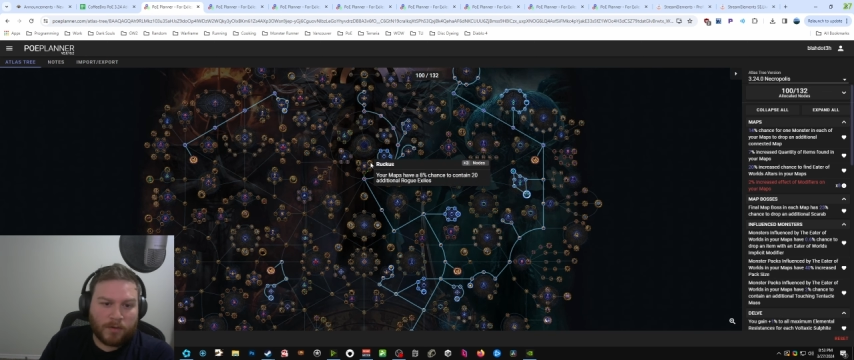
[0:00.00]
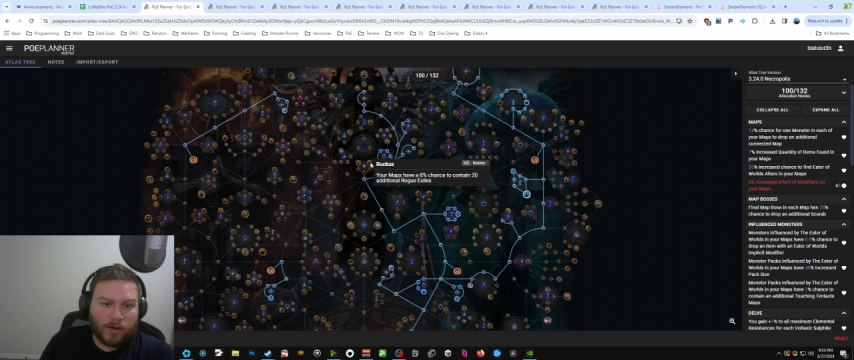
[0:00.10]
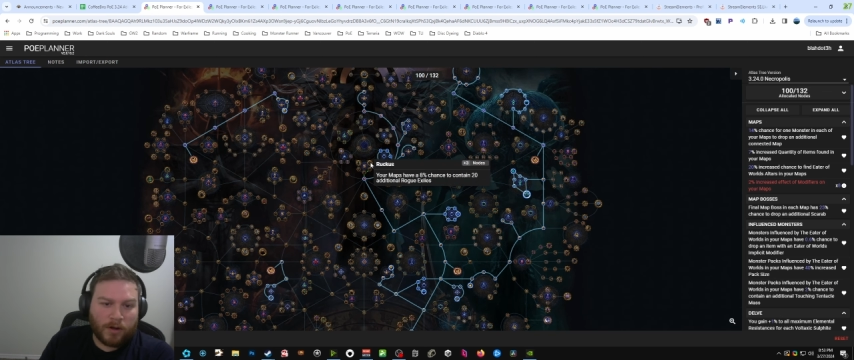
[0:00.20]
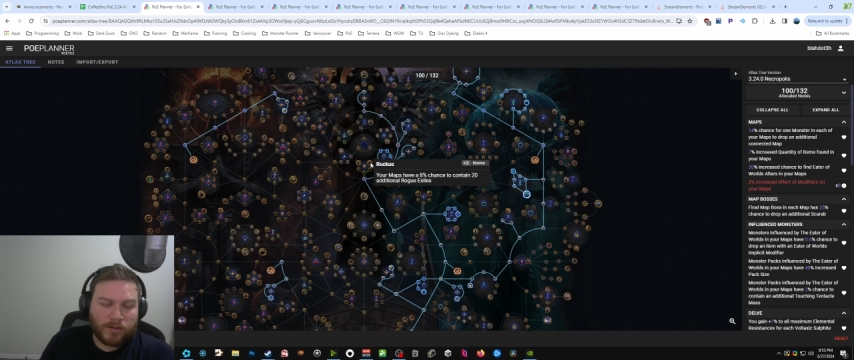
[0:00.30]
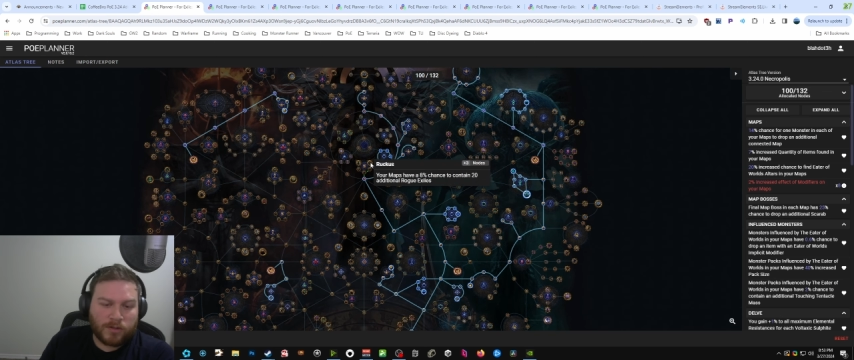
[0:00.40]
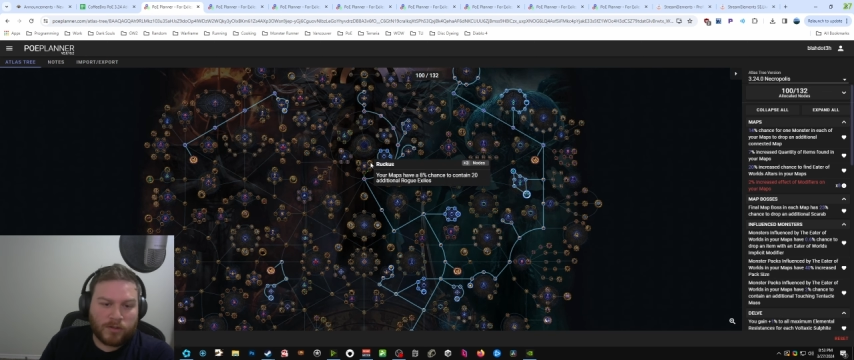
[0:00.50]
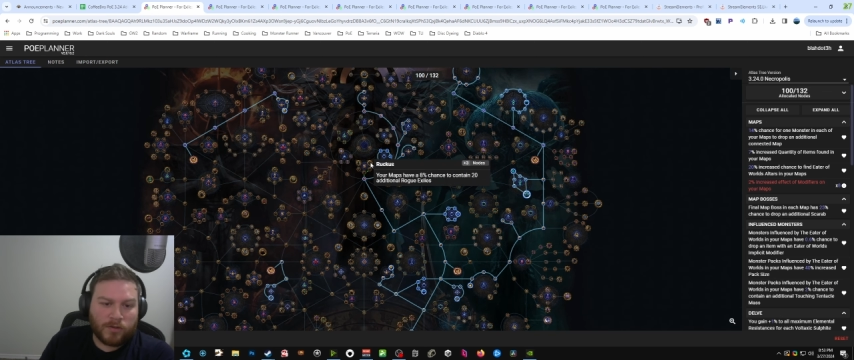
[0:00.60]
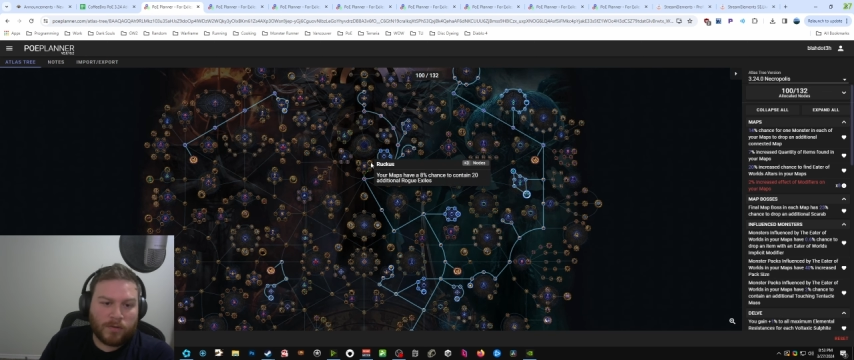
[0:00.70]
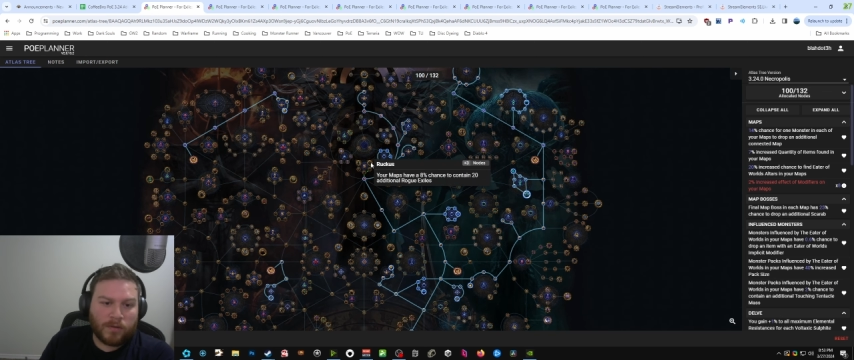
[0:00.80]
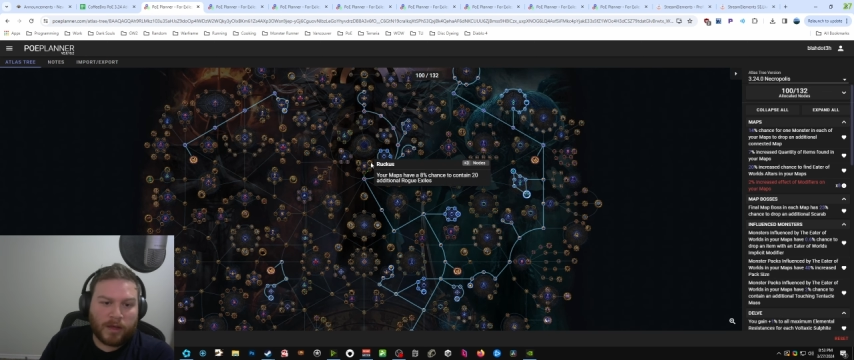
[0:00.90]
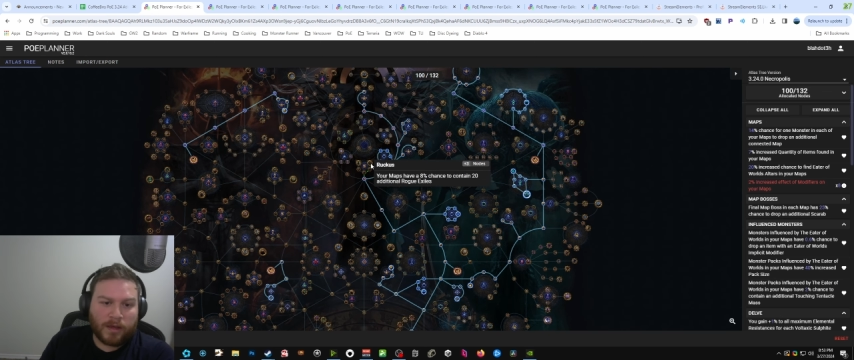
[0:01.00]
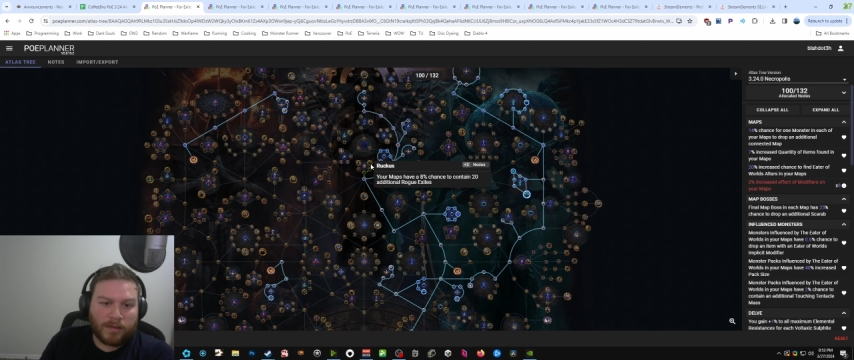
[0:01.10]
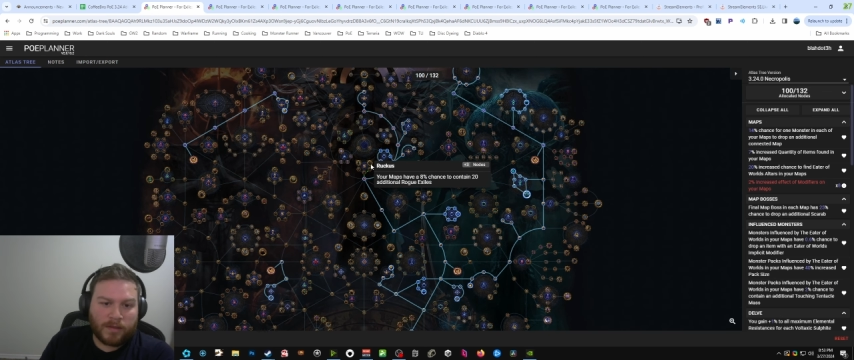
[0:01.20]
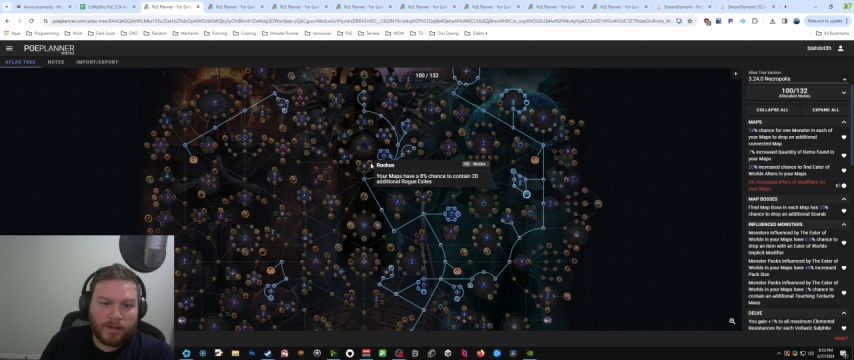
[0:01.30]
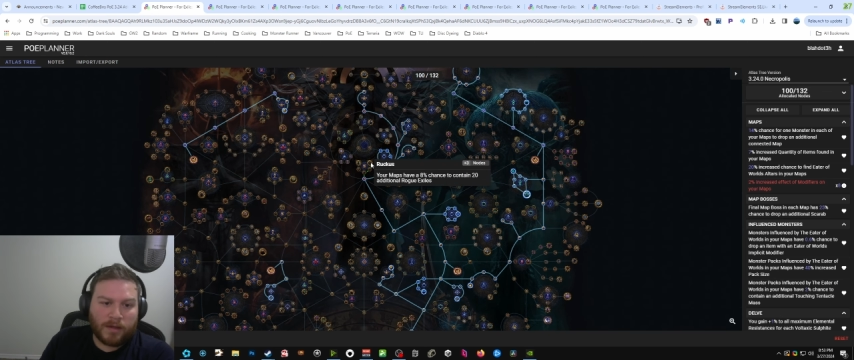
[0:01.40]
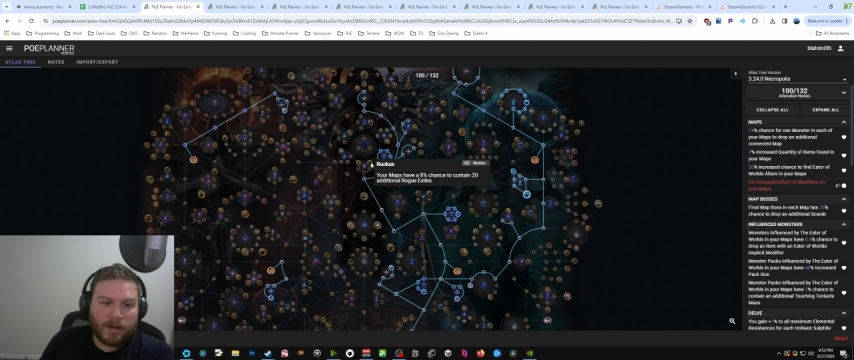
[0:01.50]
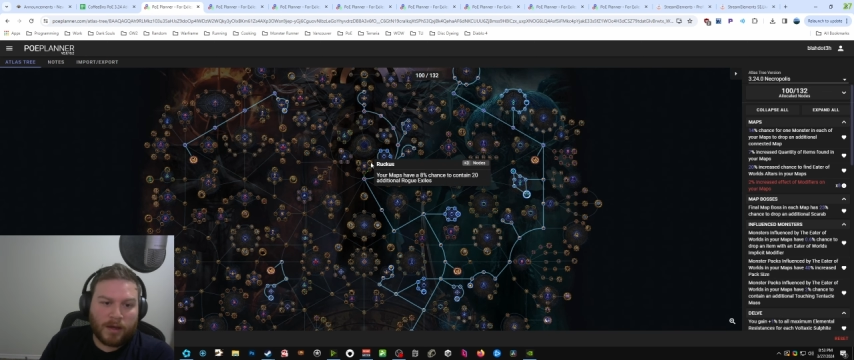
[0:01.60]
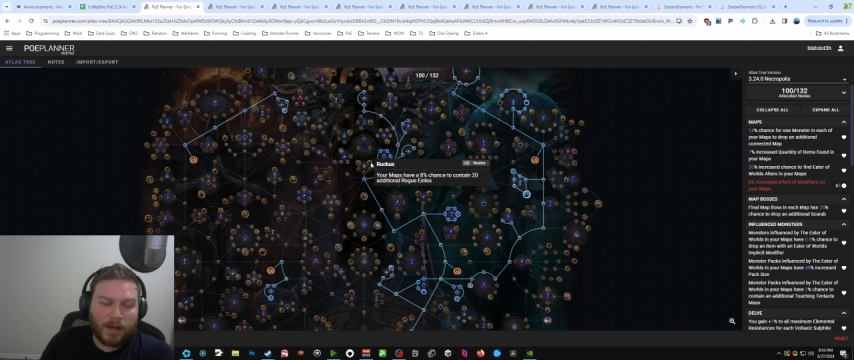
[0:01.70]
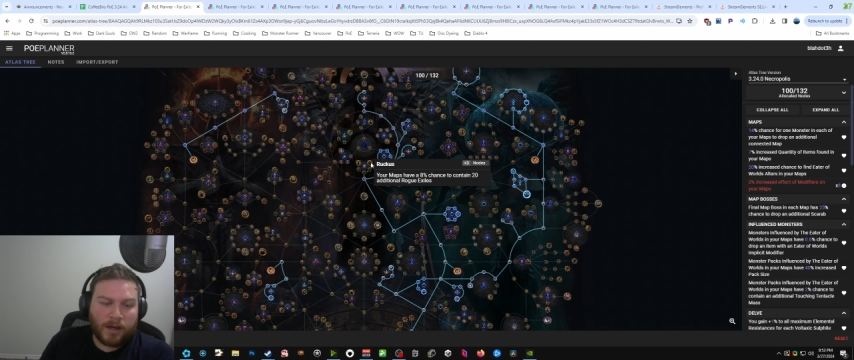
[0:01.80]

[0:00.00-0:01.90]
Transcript: in regards to like the